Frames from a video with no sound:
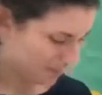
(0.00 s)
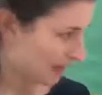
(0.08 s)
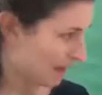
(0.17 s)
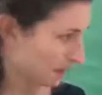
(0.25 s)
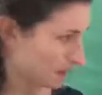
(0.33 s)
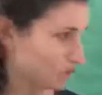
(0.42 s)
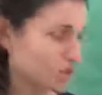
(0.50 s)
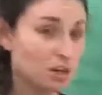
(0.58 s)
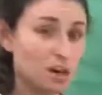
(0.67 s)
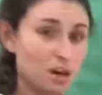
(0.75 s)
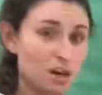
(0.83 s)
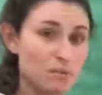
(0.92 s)
I'm gonna
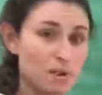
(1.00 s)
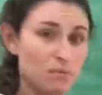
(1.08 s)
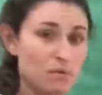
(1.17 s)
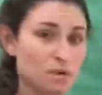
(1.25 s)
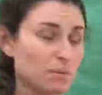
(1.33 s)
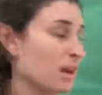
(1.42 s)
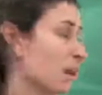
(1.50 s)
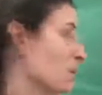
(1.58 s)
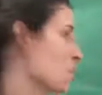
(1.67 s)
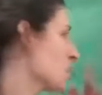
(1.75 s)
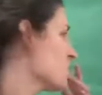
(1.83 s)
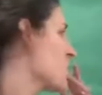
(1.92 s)
start on my warm
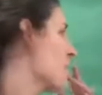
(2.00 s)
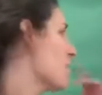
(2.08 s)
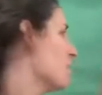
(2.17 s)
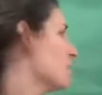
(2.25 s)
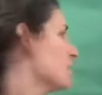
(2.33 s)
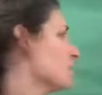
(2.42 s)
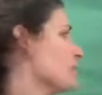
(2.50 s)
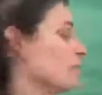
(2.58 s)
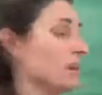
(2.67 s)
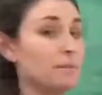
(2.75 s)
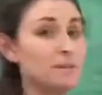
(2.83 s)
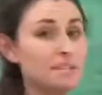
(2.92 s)
colors. So what
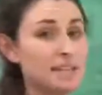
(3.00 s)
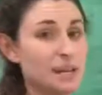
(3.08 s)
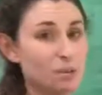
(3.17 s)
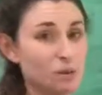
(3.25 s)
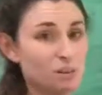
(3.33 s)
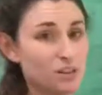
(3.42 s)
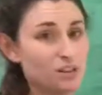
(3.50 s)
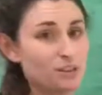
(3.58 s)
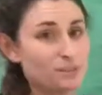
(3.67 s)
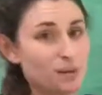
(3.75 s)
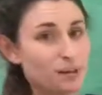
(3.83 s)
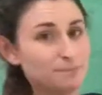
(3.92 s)
did we say warm colors
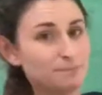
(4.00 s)
were?